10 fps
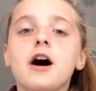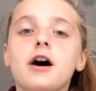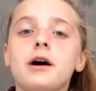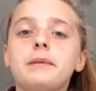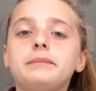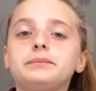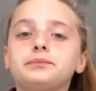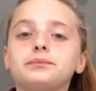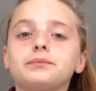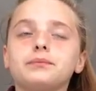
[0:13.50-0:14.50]

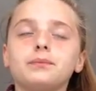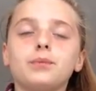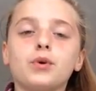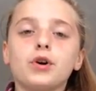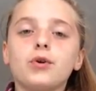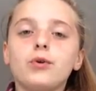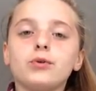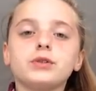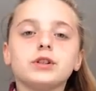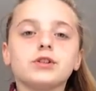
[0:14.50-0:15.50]
boy
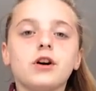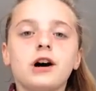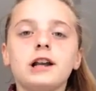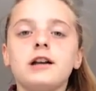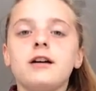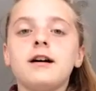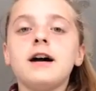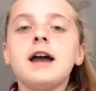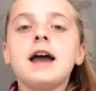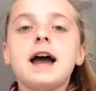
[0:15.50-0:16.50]
called Tyler
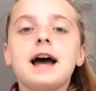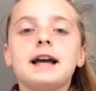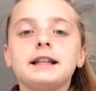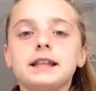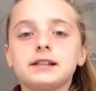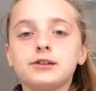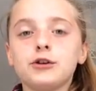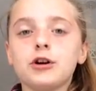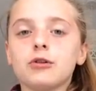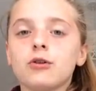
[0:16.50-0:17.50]
and this
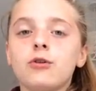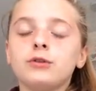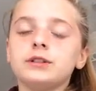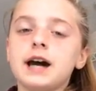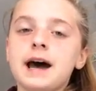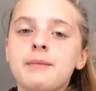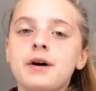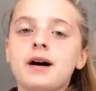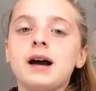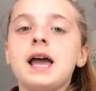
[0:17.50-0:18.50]
new girl called
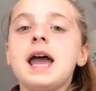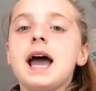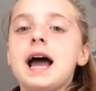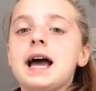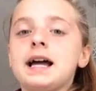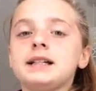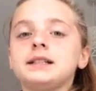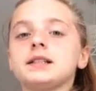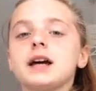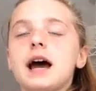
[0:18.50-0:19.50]
Emma.
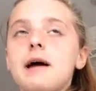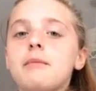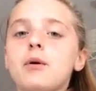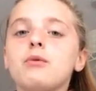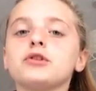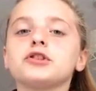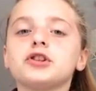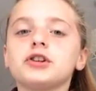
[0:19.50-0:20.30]
And Emma would